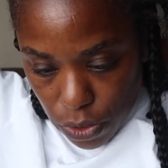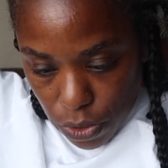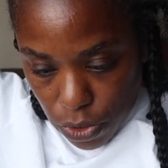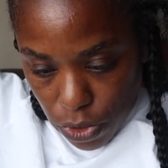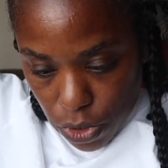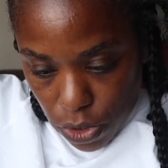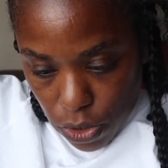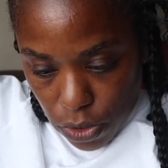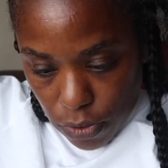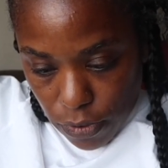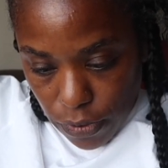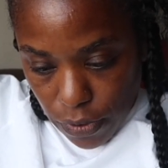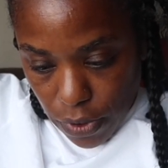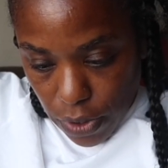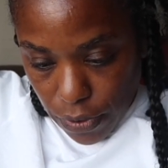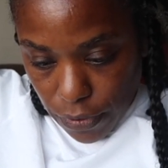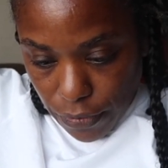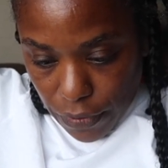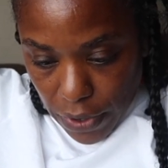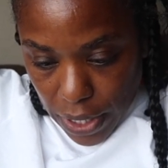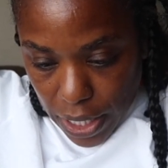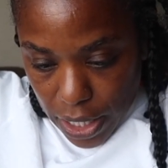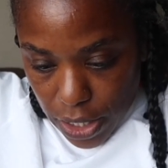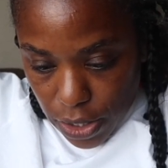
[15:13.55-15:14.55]
Do you
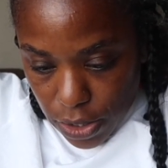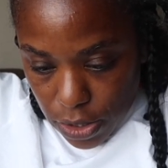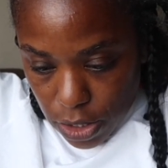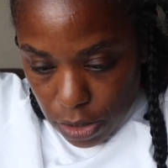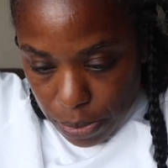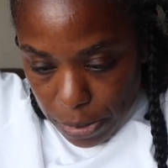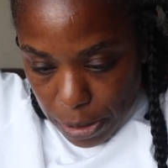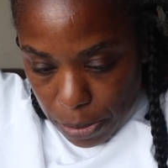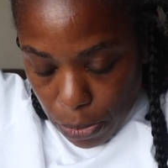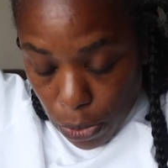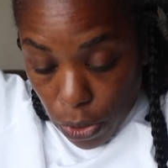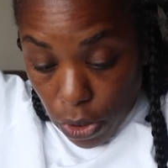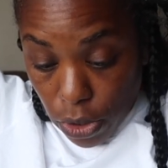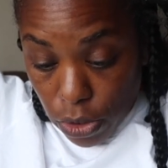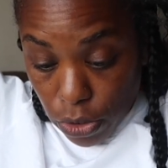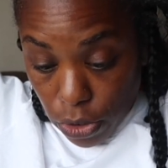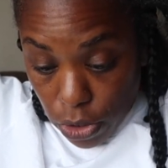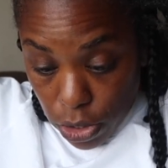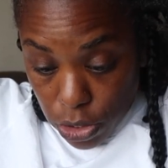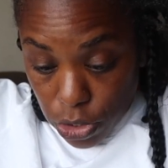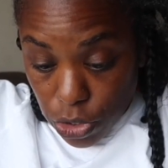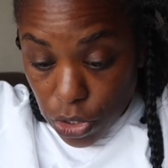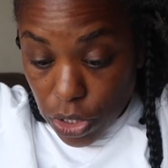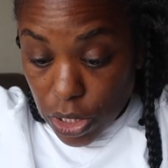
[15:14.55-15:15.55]
find you spend more on
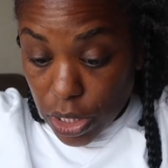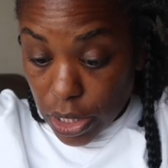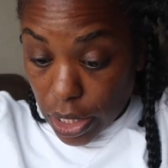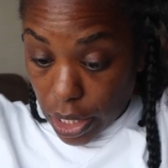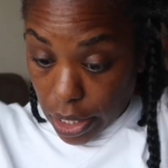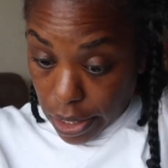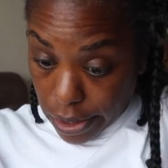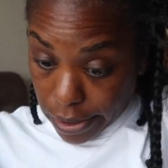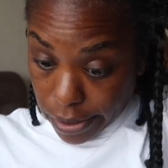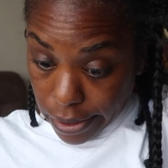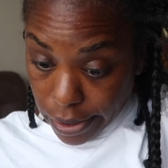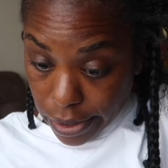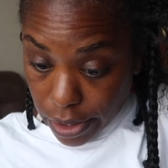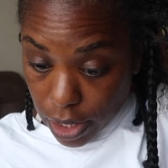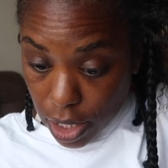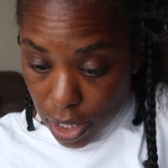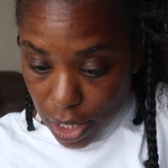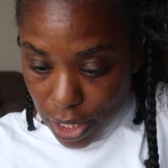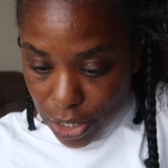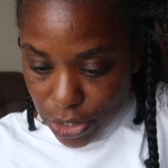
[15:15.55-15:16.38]
groceries? Yeah.